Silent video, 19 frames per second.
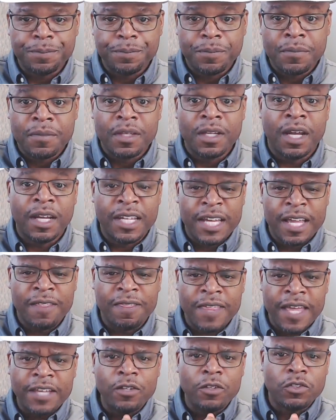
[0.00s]
Again, thank you
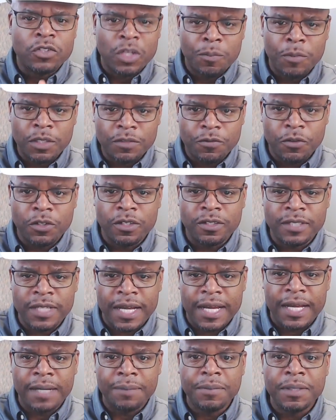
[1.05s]
so much for your
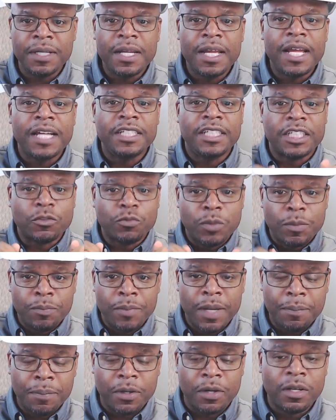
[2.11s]
time. Just remember,
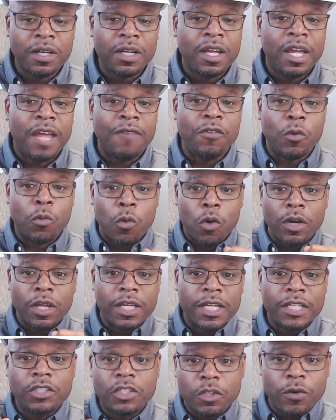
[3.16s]
if you want to get your
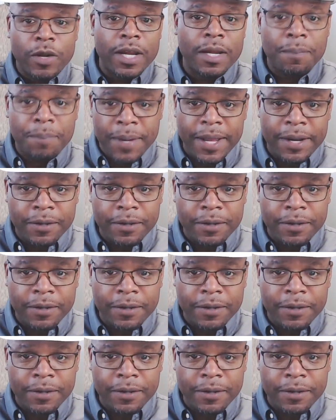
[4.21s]
credit better,